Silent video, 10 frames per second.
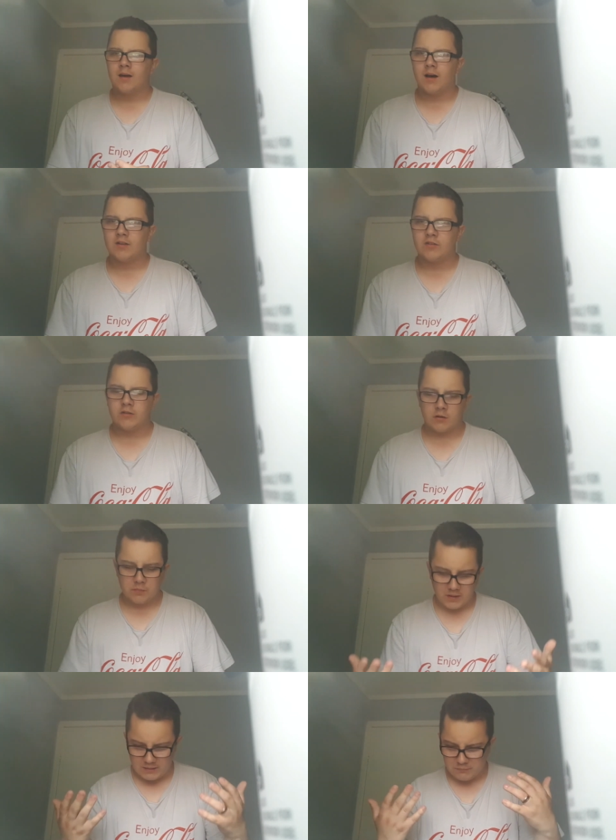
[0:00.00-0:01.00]
I still
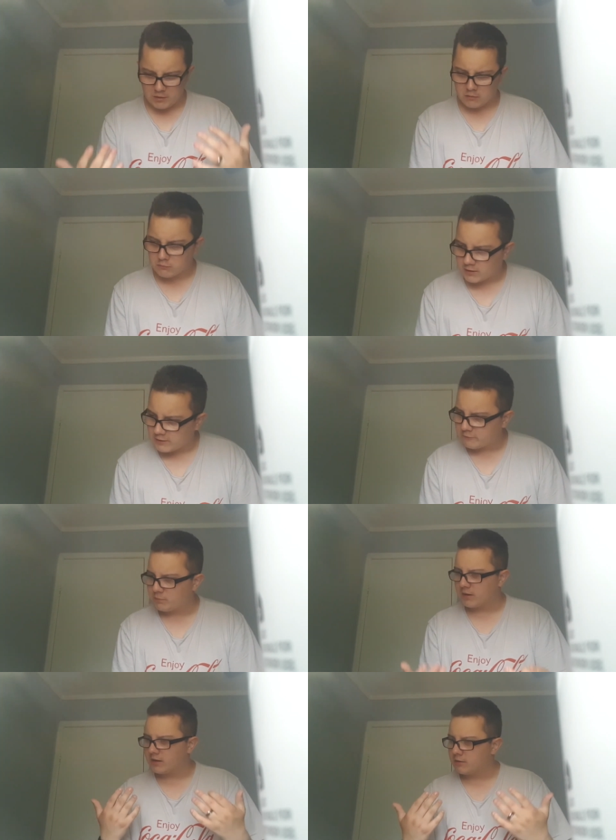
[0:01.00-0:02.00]
blame your wife,
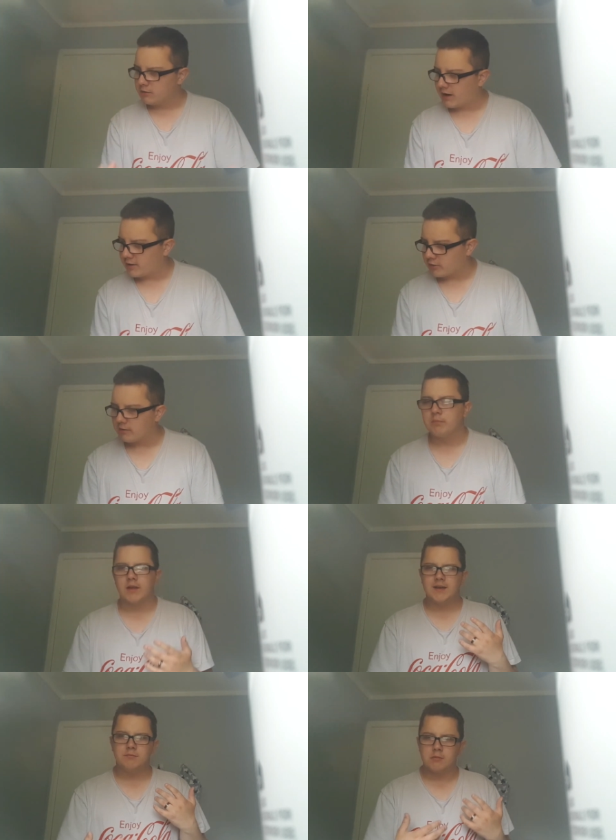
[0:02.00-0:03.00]
but you ended up
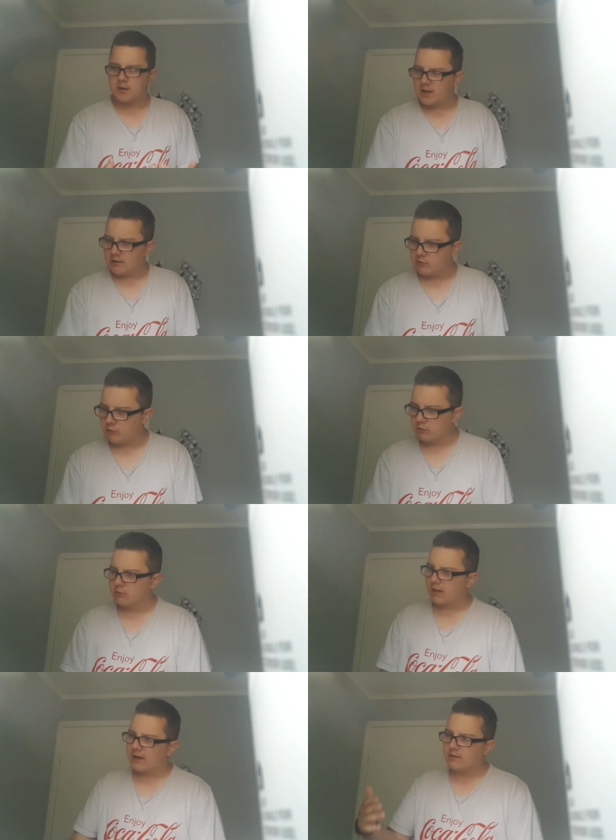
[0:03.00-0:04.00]
blaming me
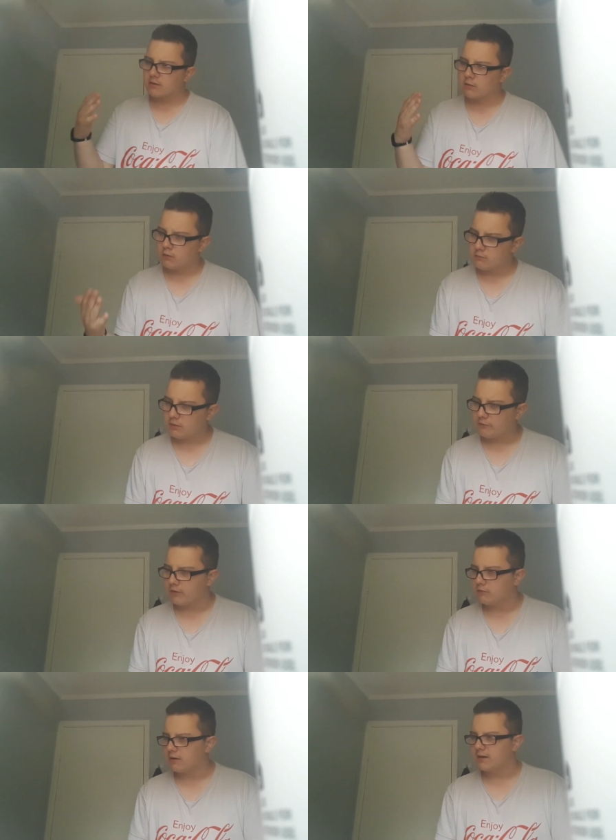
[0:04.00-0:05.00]
too then, going with
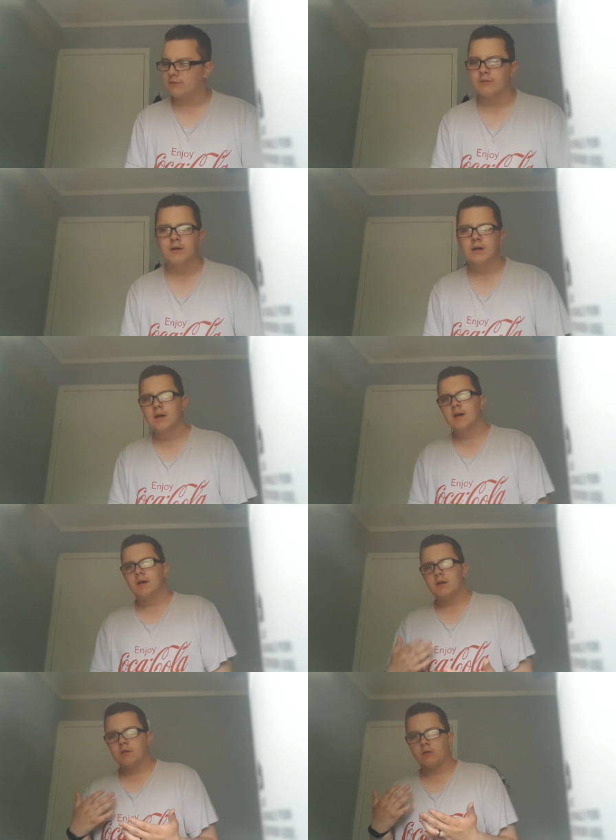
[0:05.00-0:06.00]
your wife,
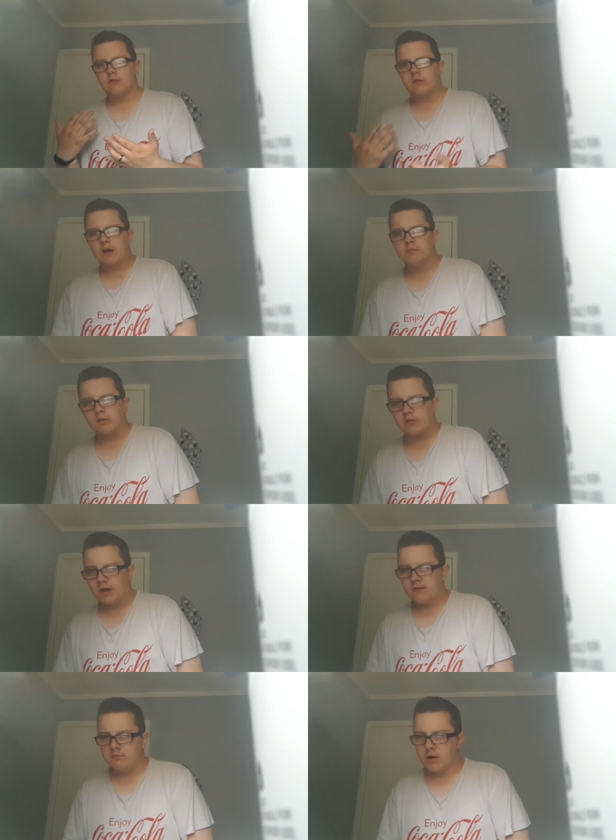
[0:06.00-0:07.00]
who is now my
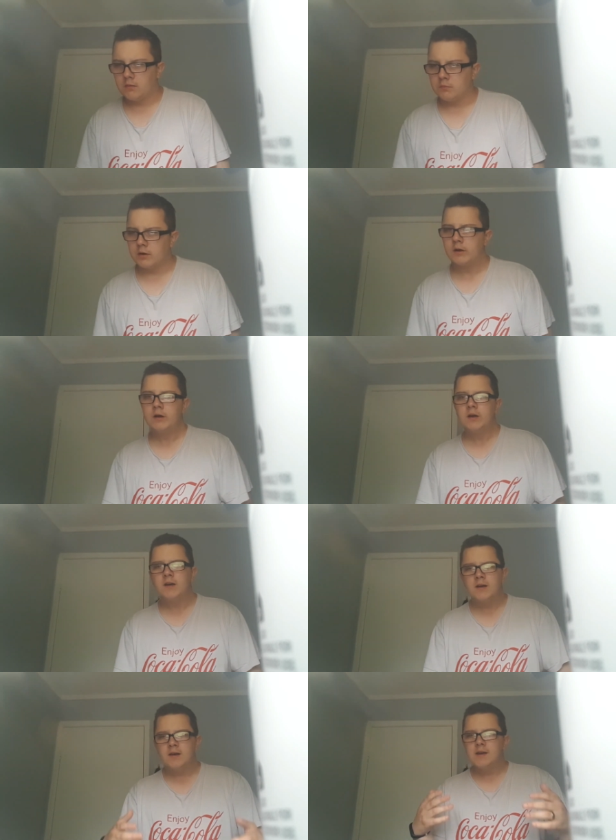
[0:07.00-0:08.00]
stepmom.
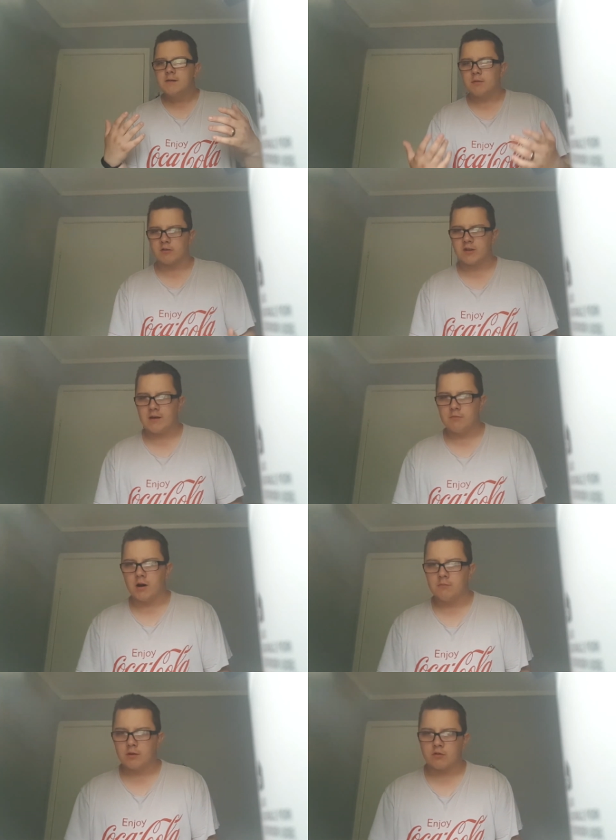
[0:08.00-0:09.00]
My
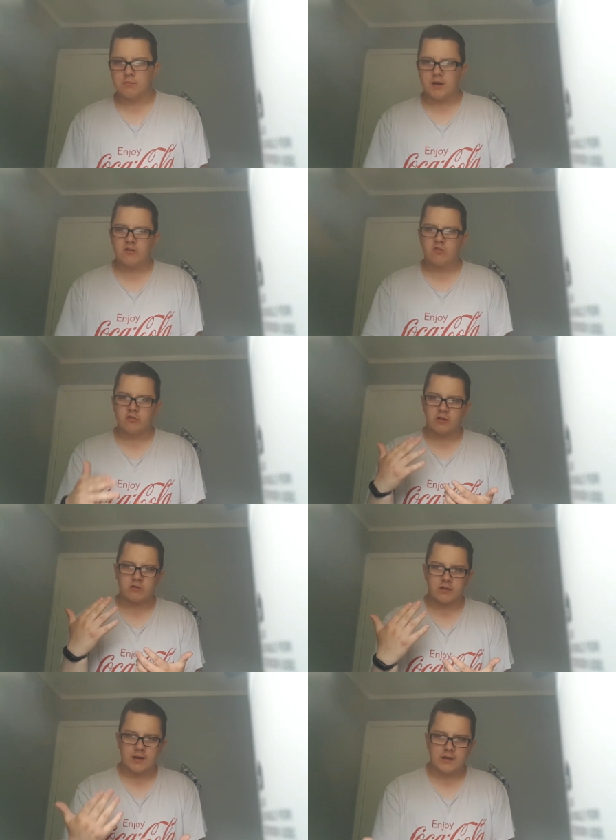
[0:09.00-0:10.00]
stepmom is a bitch
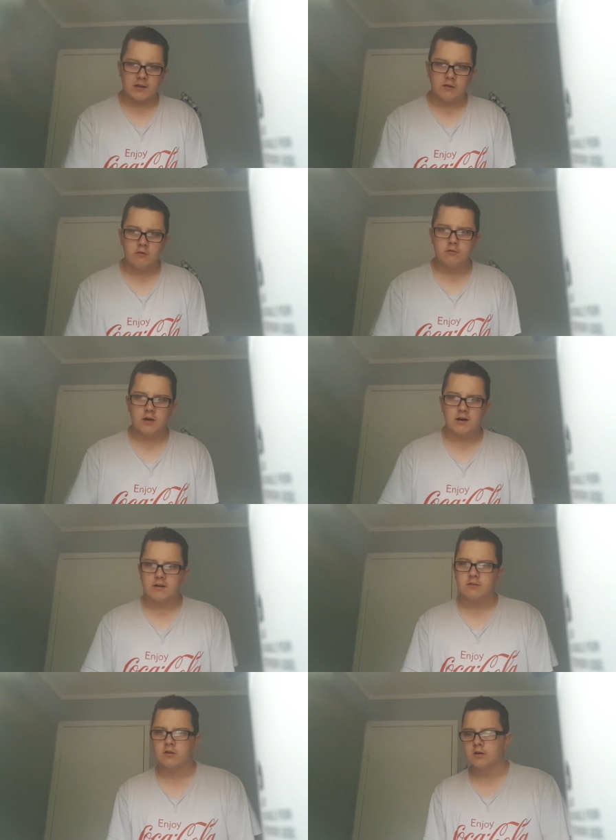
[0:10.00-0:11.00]
just like you, Dad.